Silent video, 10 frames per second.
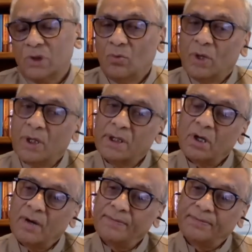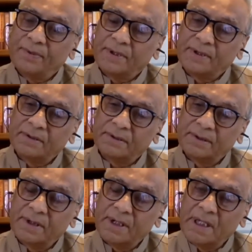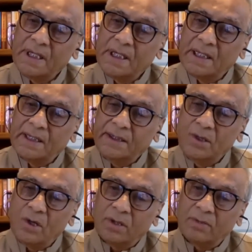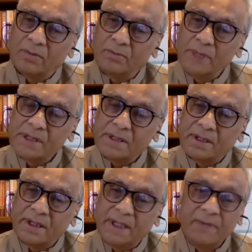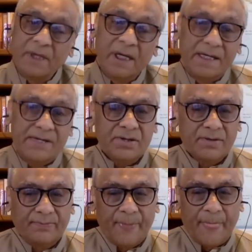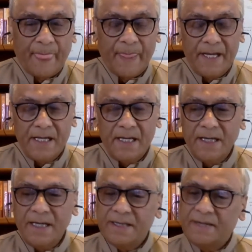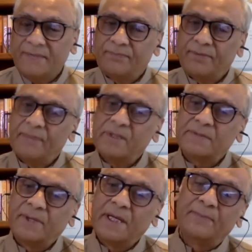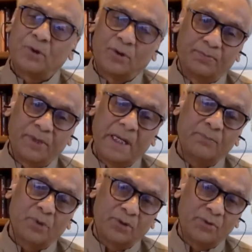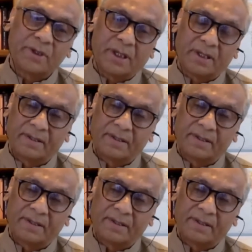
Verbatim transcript: One of uh, Doc, Mr. David Lynch. He is a famous film, film producer